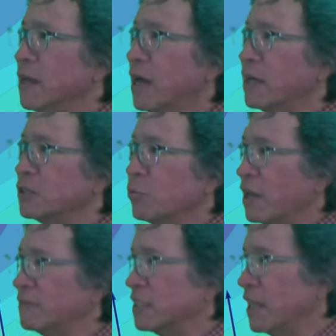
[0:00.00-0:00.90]
highest
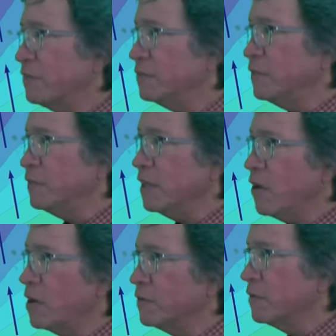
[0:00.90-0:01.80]
waves 11 feet
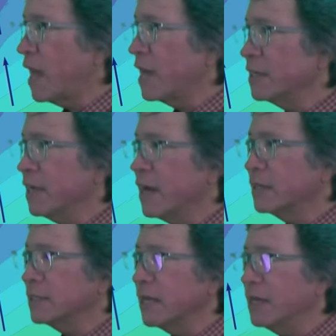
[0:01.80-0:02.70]
off of
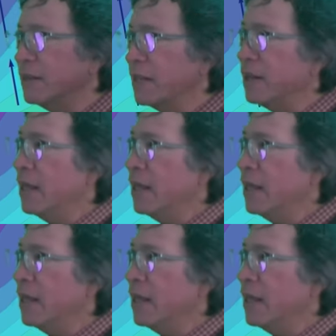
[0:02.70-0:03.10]
Akiak. And then